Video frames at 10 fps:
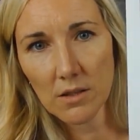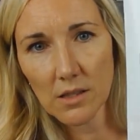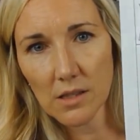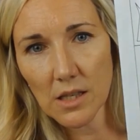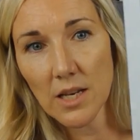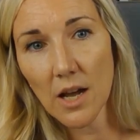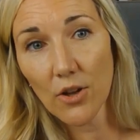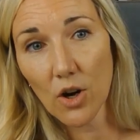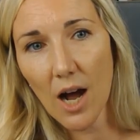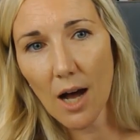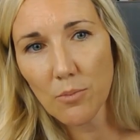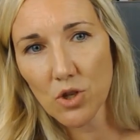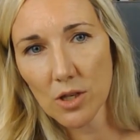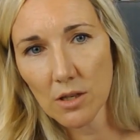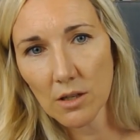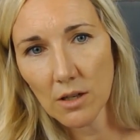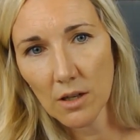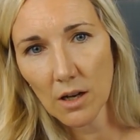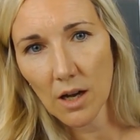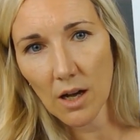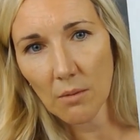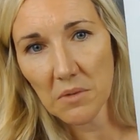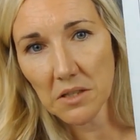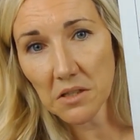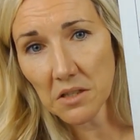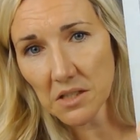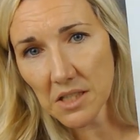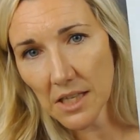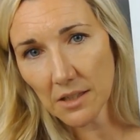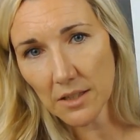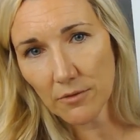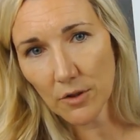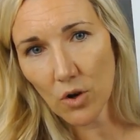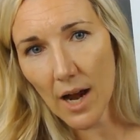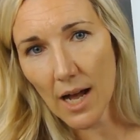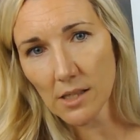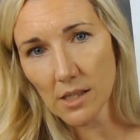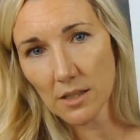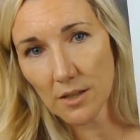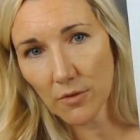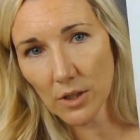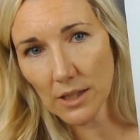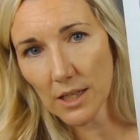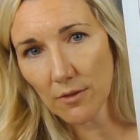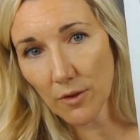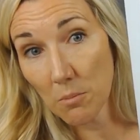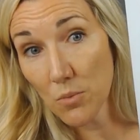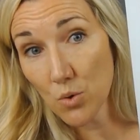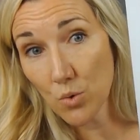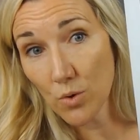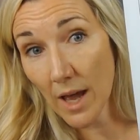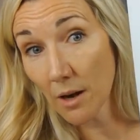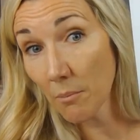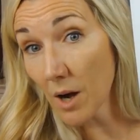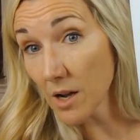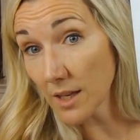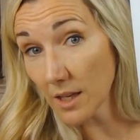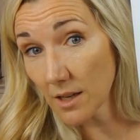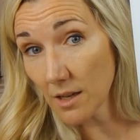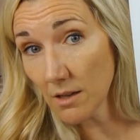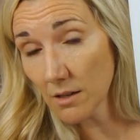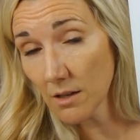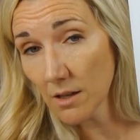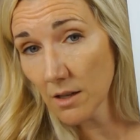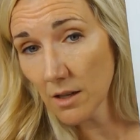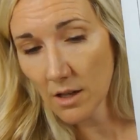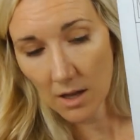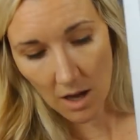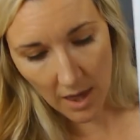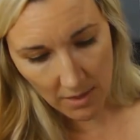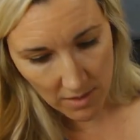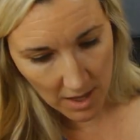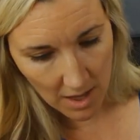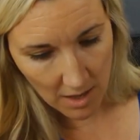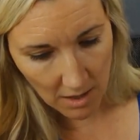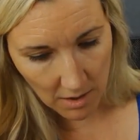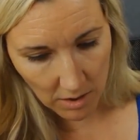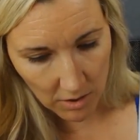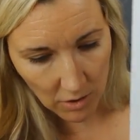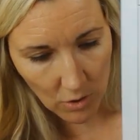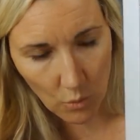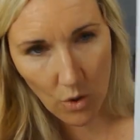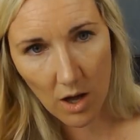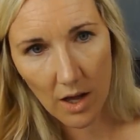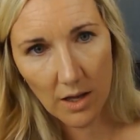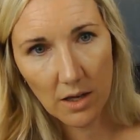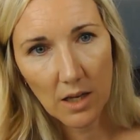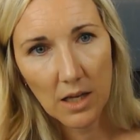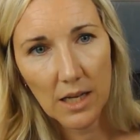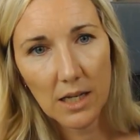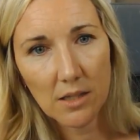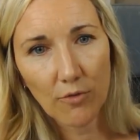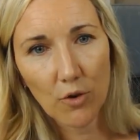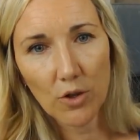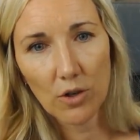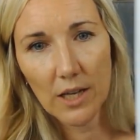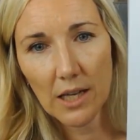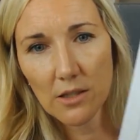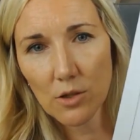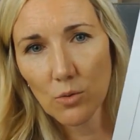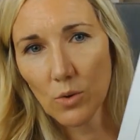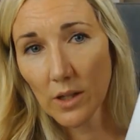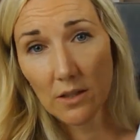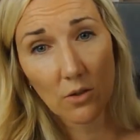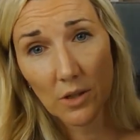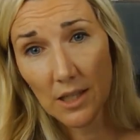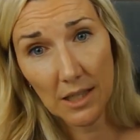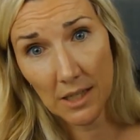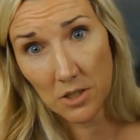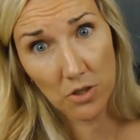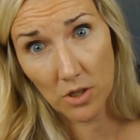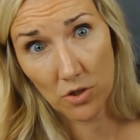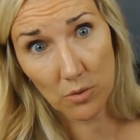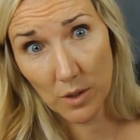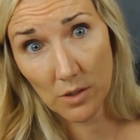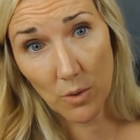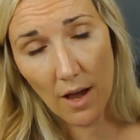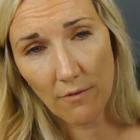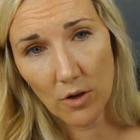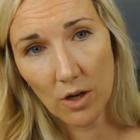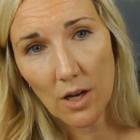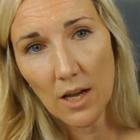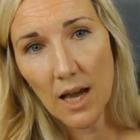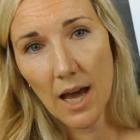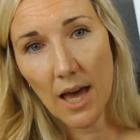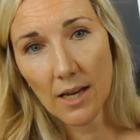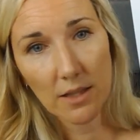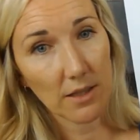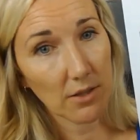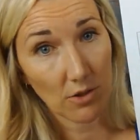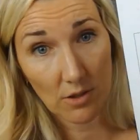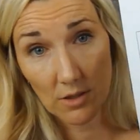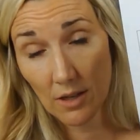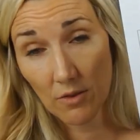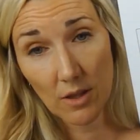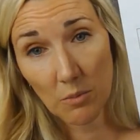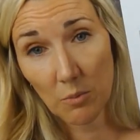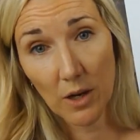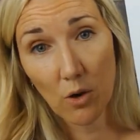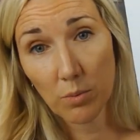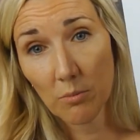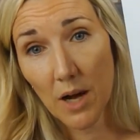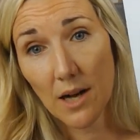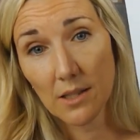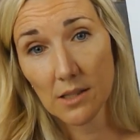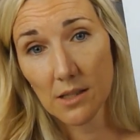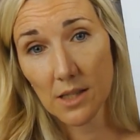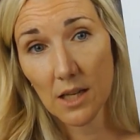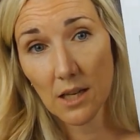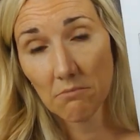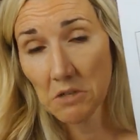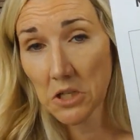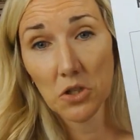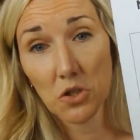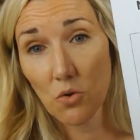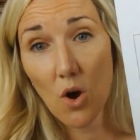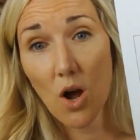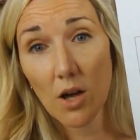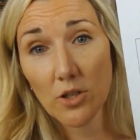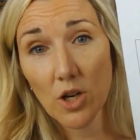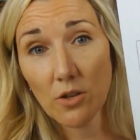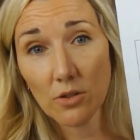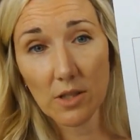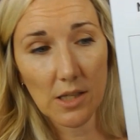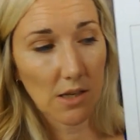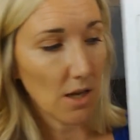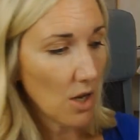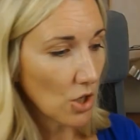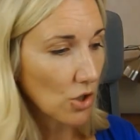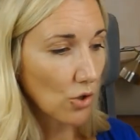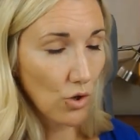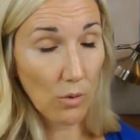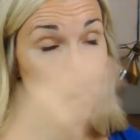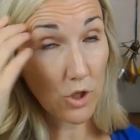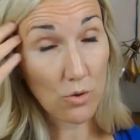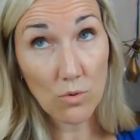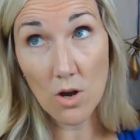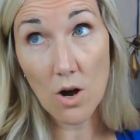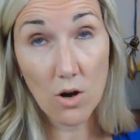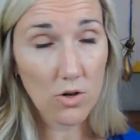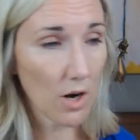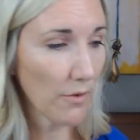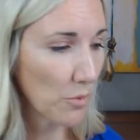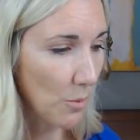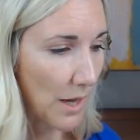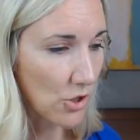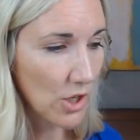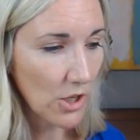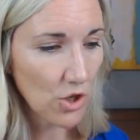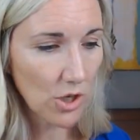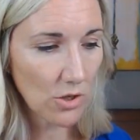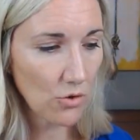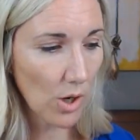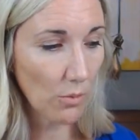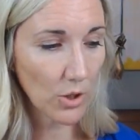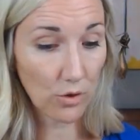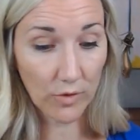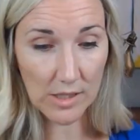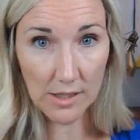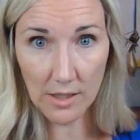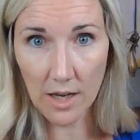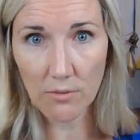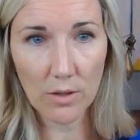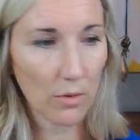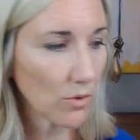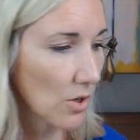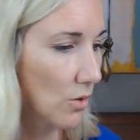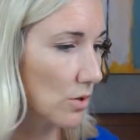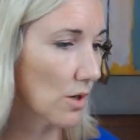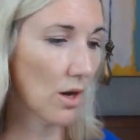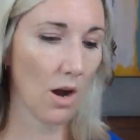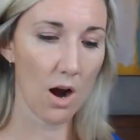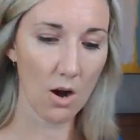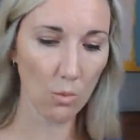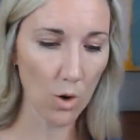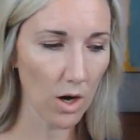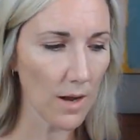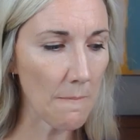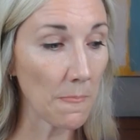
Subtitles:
This is another option. It's a little slightly different grass, a different leaf, a moon, and a monkey. And then the third one is for your kids who really don't need any structure whatsoever, and this just is giving them a big open box and saying, draw a jungle scene. So draw what you know, draw from your imagination, draw what you've seen in Henri Rousseau's artwork.